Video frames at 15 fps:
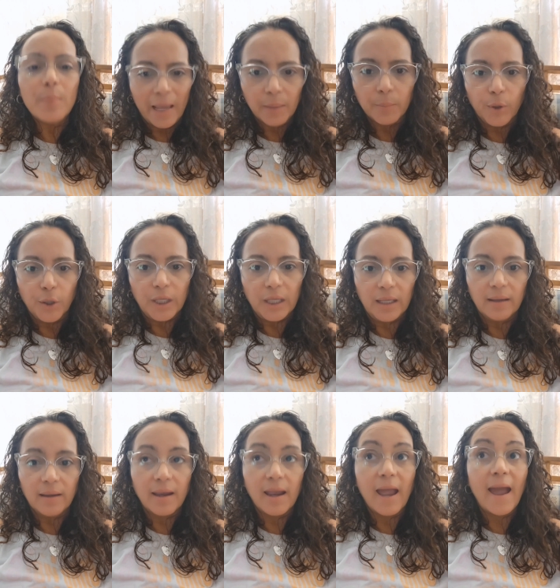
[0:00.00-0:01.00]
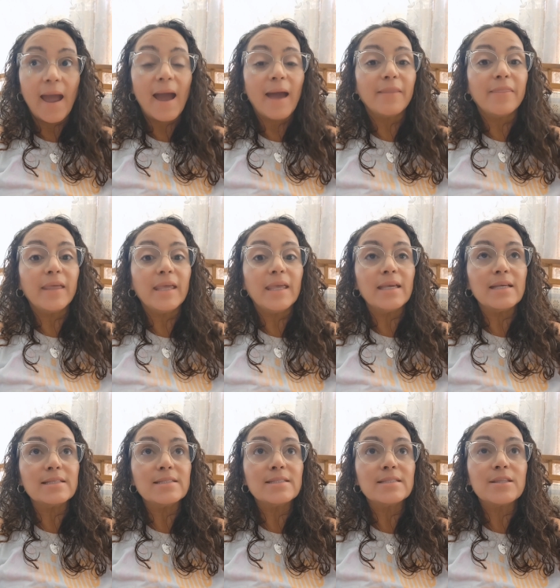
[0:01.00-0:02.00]
black monkey at
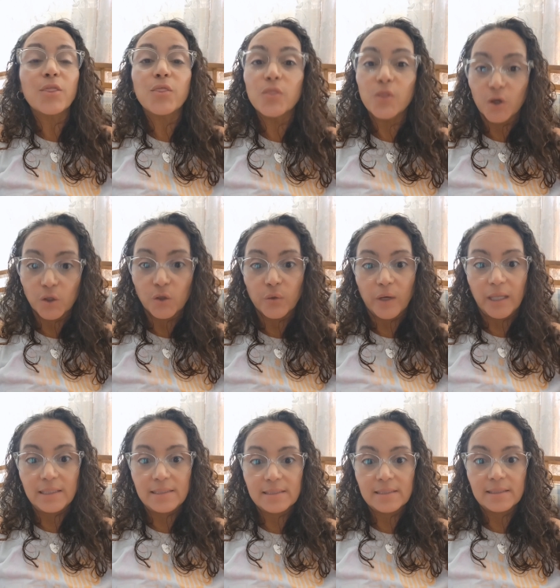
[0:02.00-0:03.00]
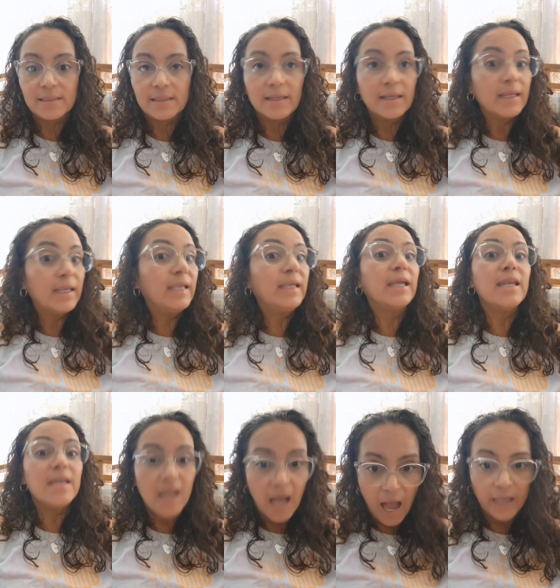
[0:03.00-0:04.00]
his 3rd grade. He
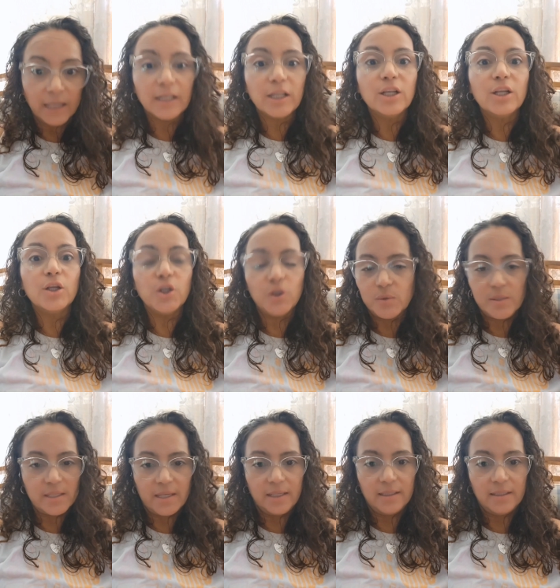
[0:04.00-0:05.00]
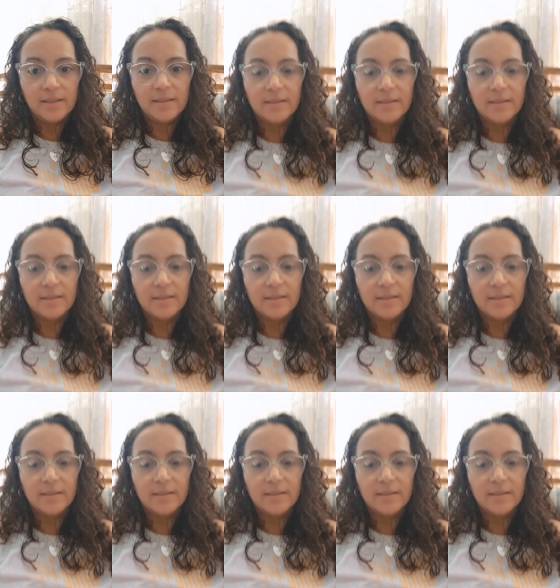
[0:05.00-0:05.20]
cannot use it.